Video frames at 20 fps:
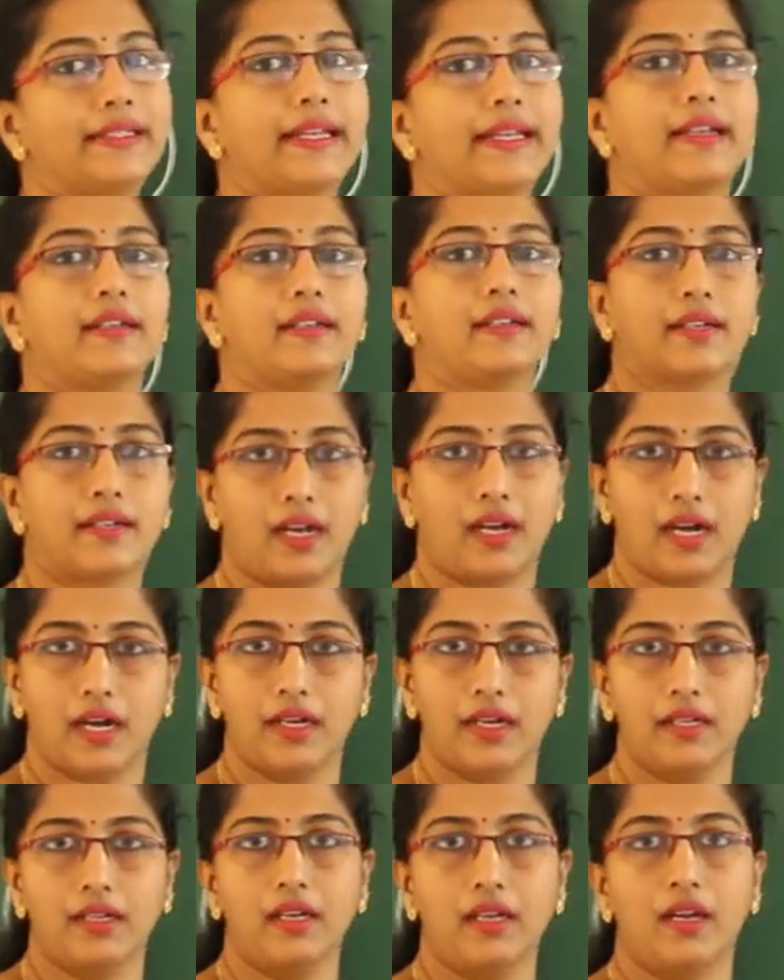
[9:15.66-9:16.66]

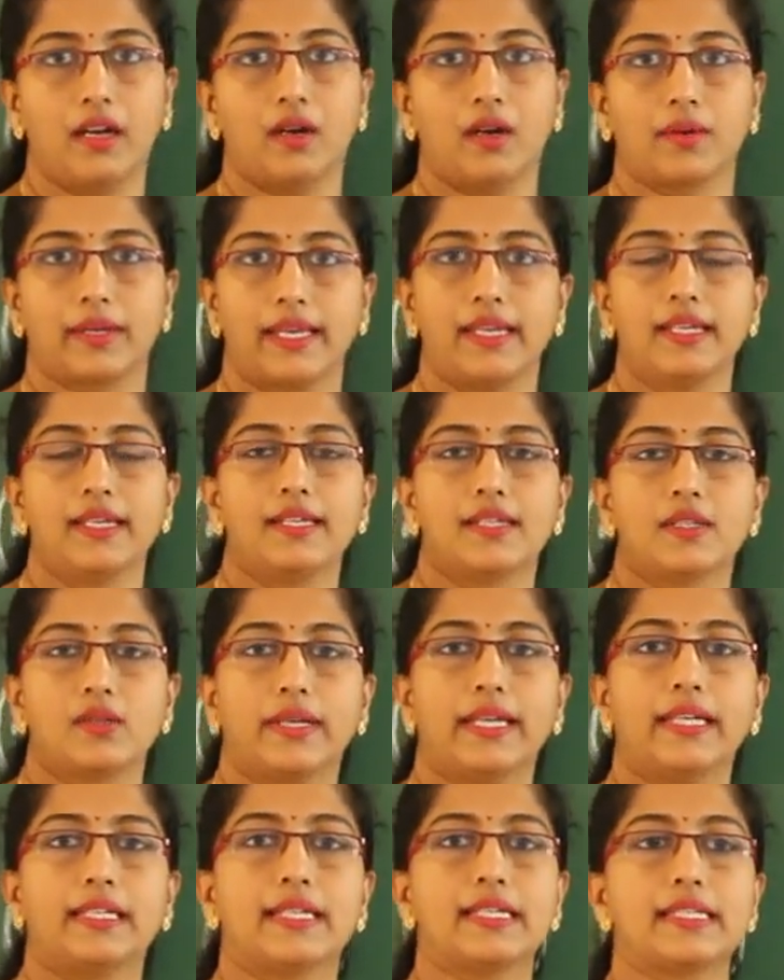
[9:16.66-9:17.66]
tetrad, okay, so
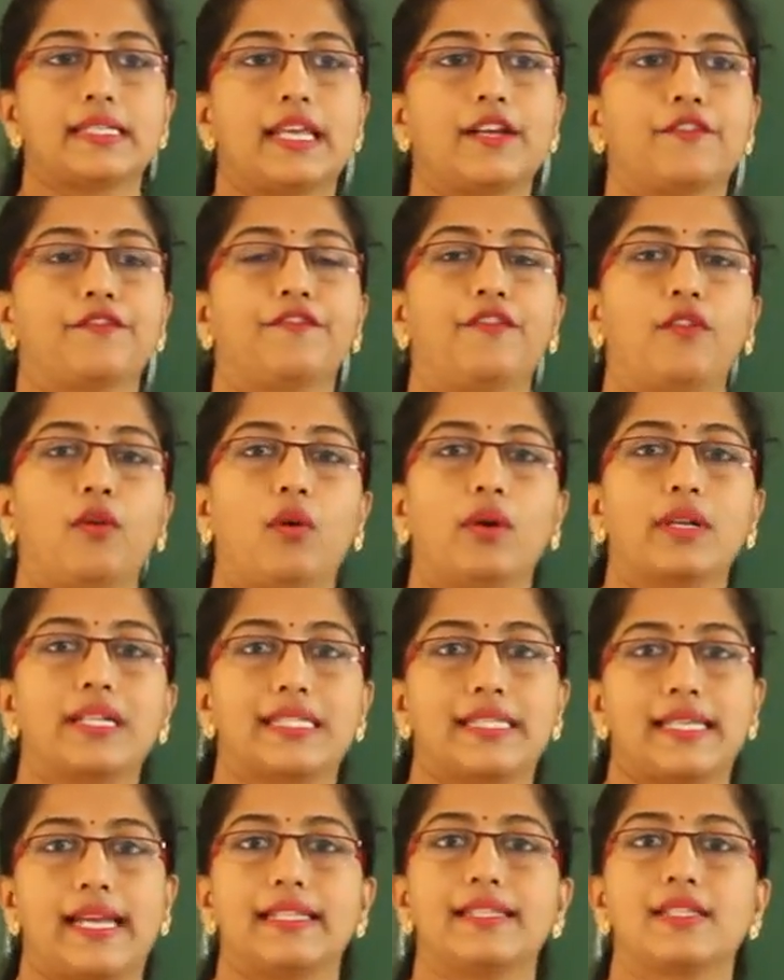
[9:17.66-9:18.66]
it is like 4
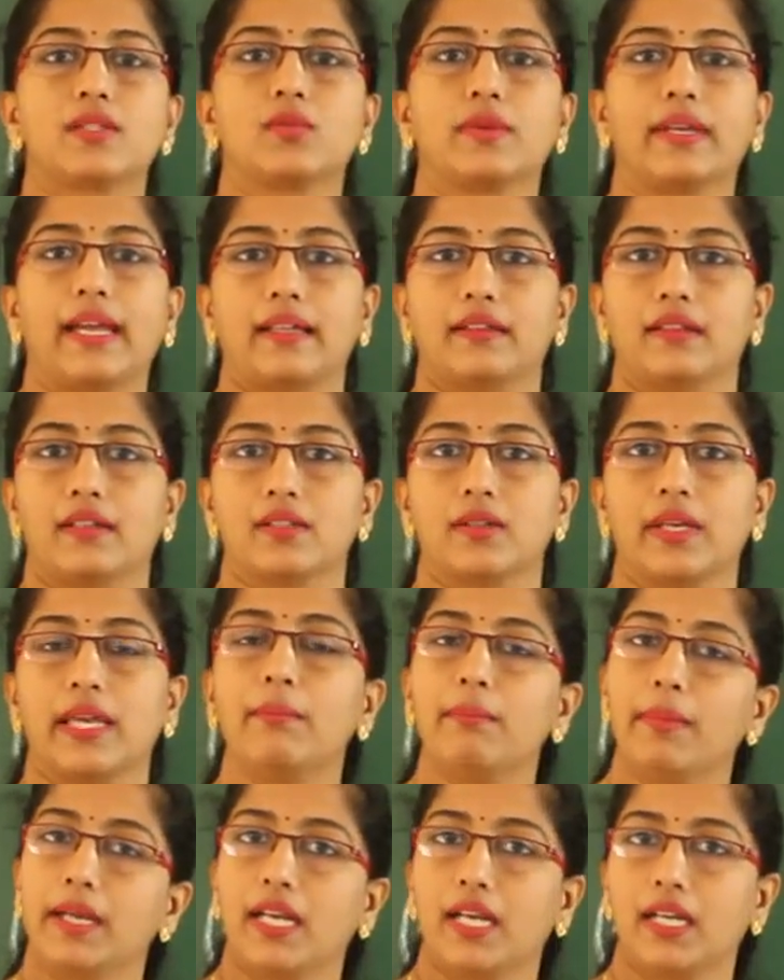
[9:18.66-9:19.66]
cells together. So
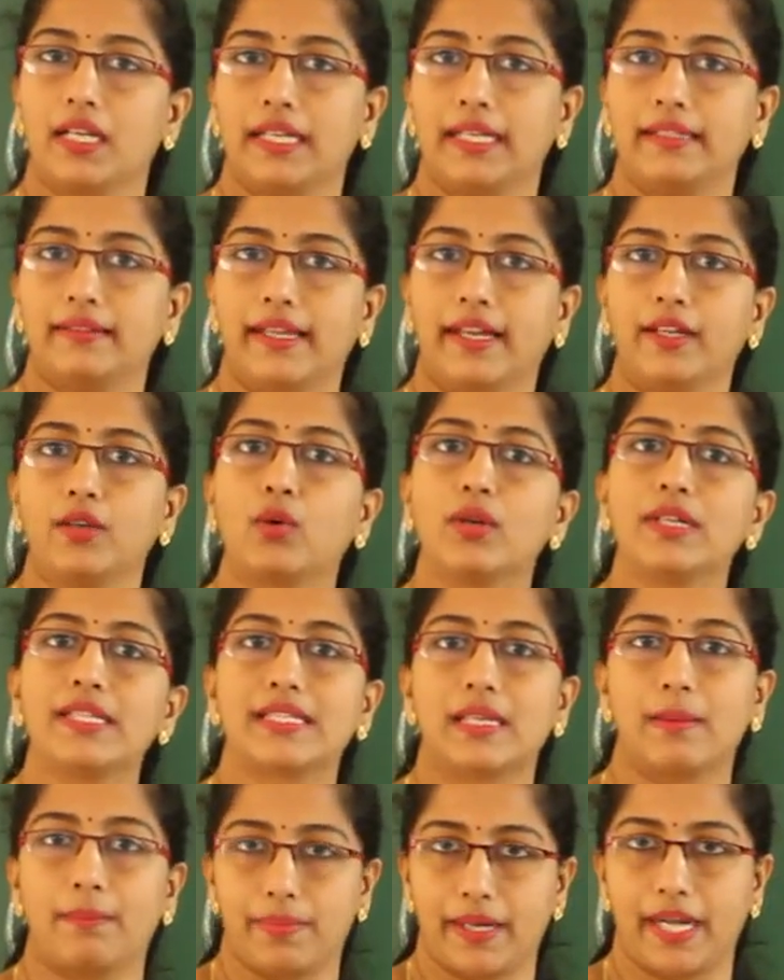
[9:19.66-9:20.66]
immediately they don't
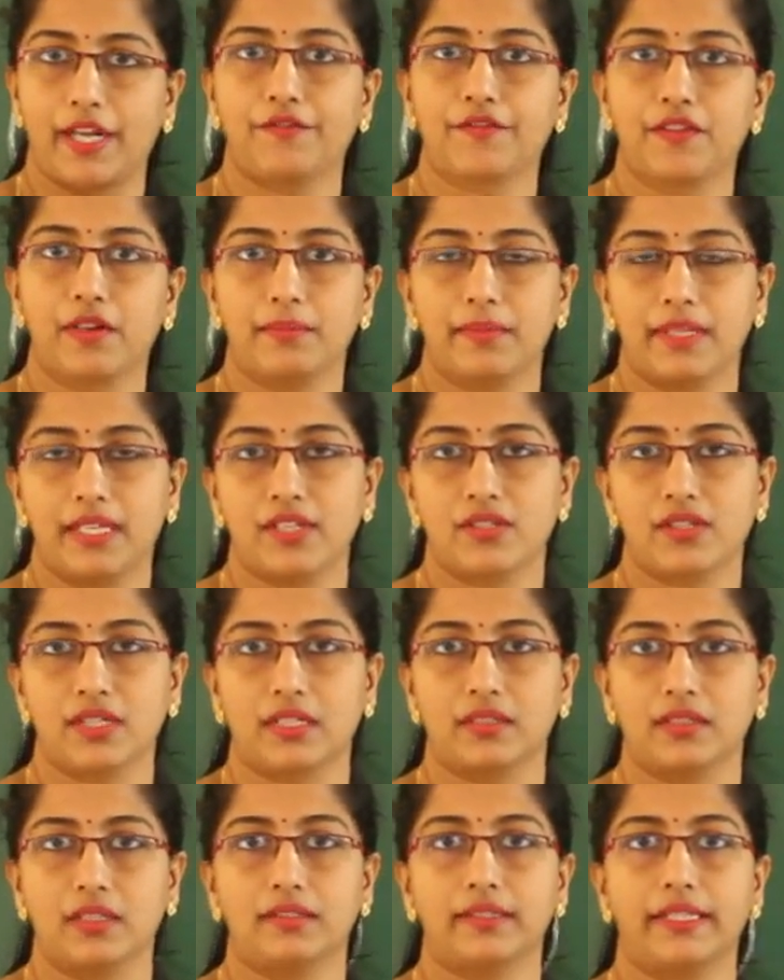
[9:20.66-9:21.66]
separate from each
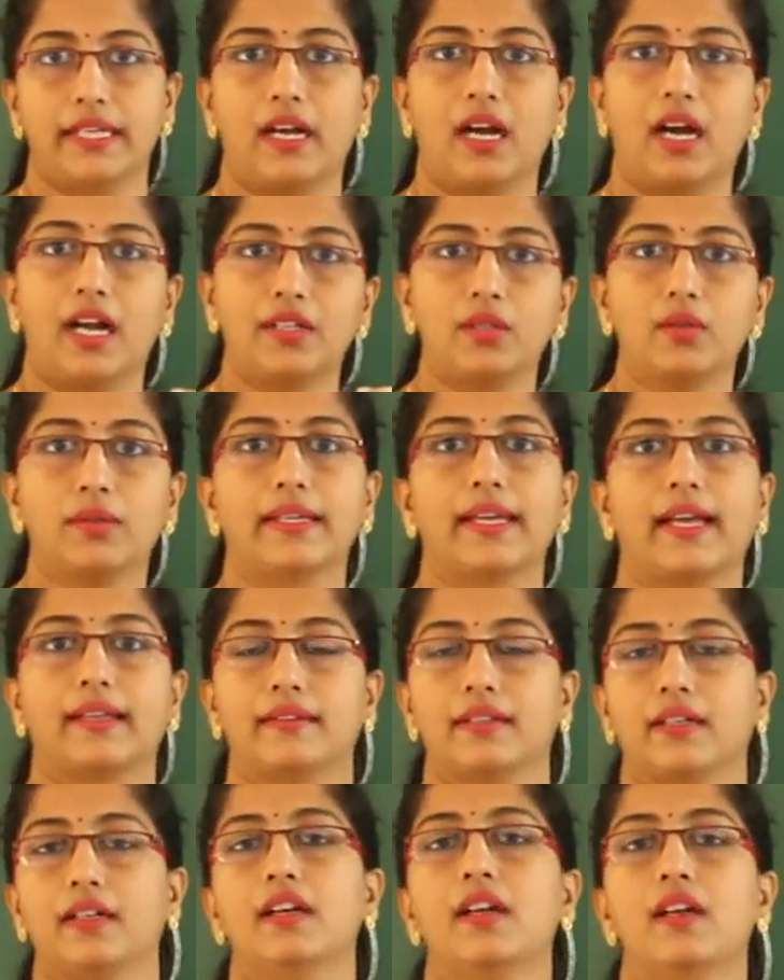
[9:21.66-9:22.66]
other, they are
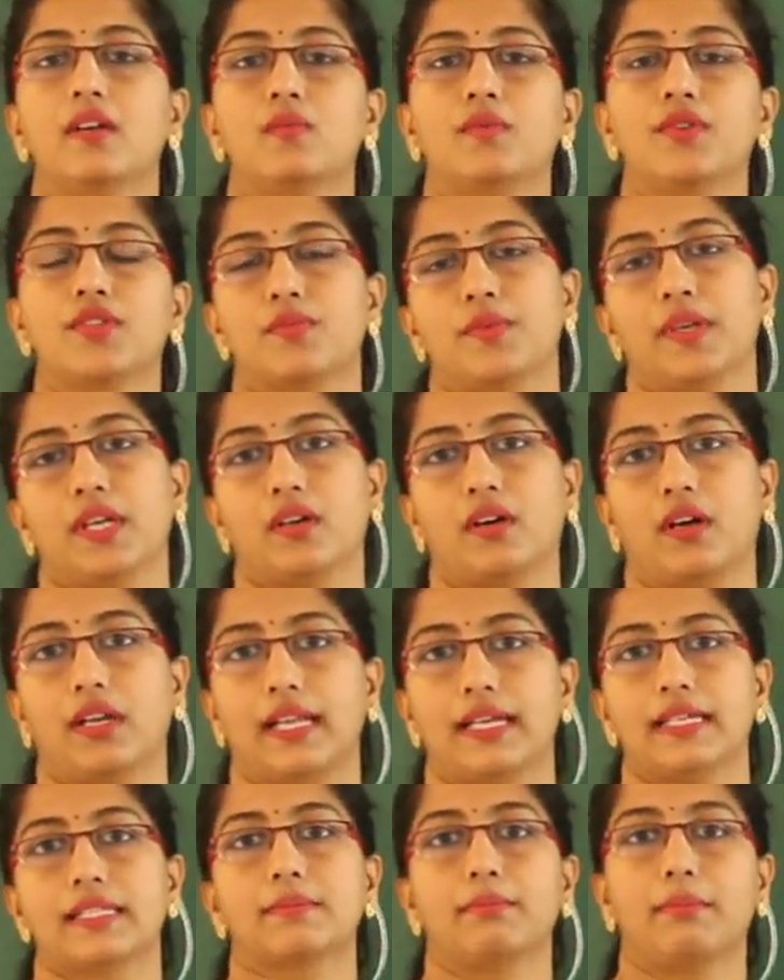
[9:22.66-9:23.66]
together, which we call
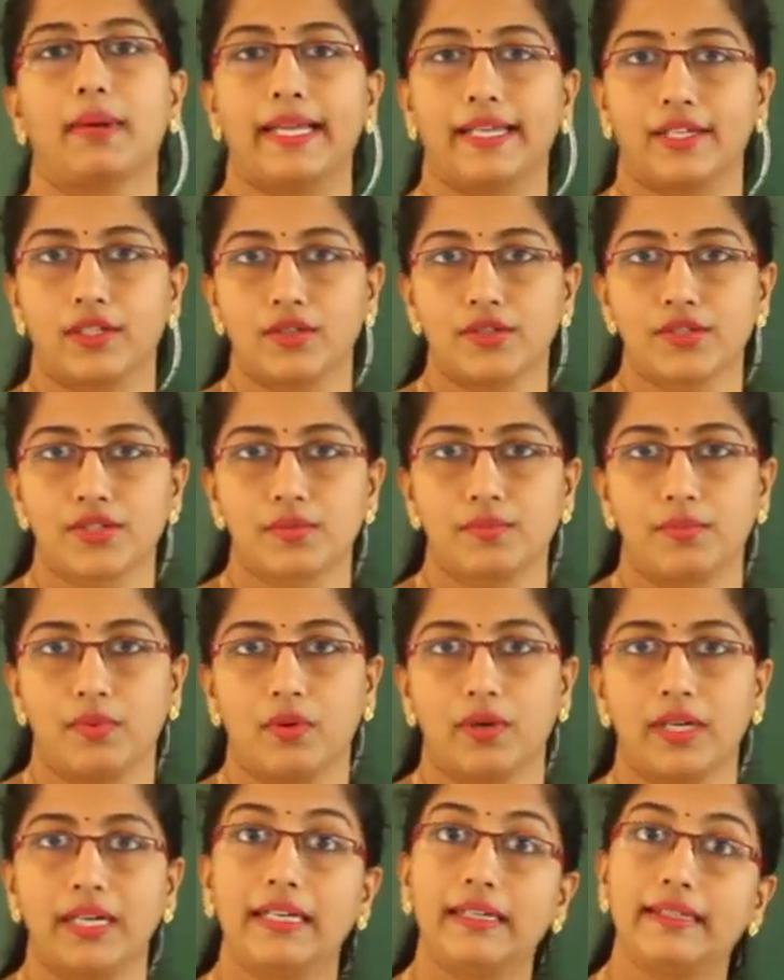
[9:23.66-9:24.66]
as
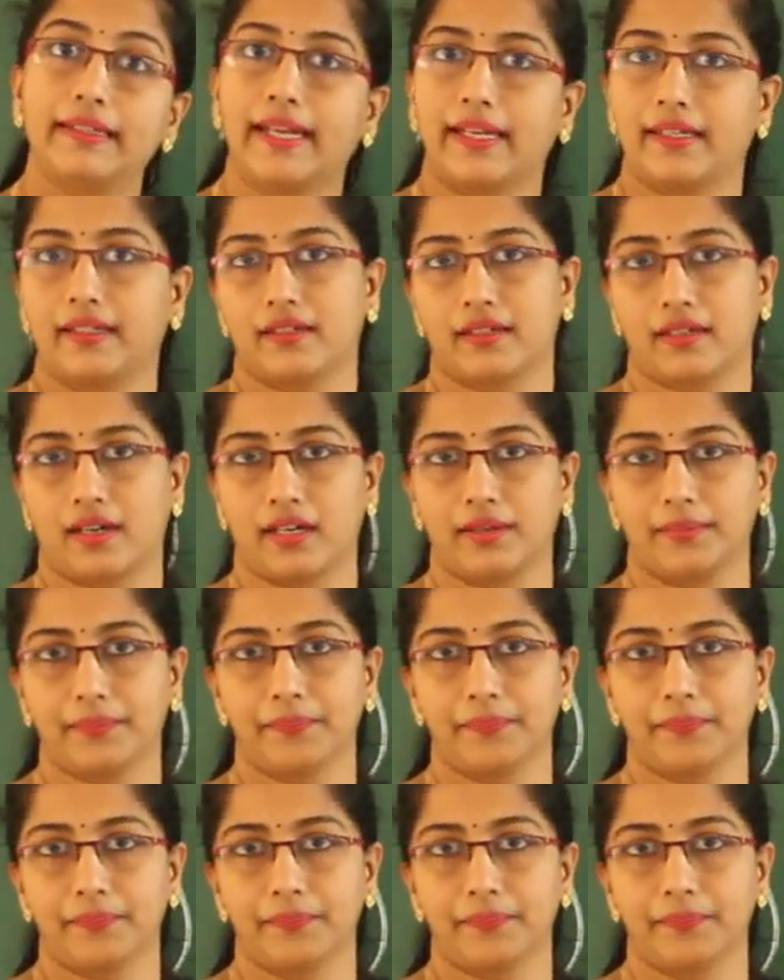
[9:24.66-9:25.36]
microspore tetrad.